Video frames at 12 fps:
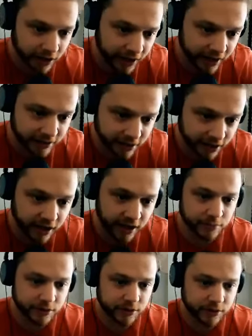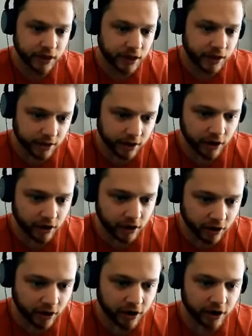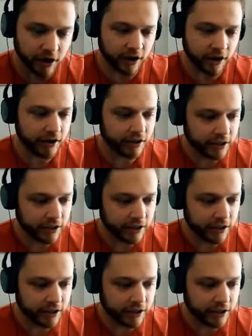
at times. Mm-hmm. There are